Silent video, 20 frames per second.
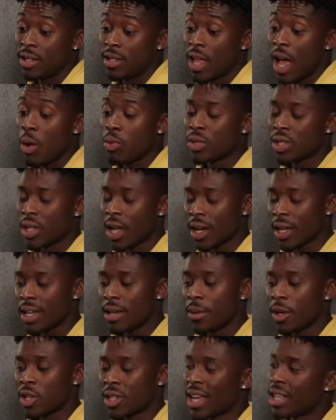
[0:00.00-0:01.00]
I was lucky
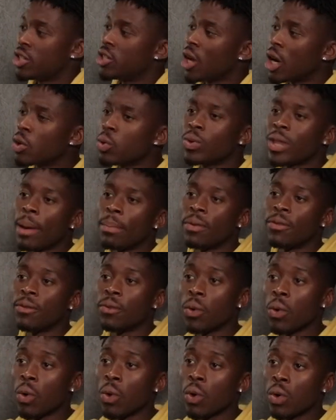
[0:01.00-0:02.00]
because I'd done all that
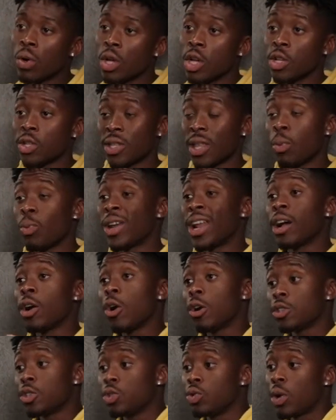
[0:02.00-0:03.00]
before, so that when I
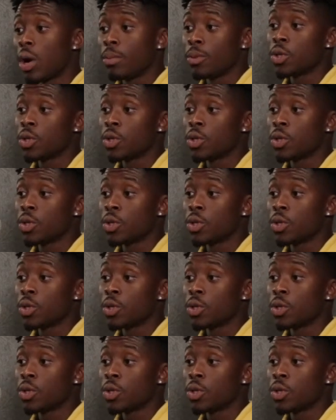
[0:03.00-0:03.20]
got to drama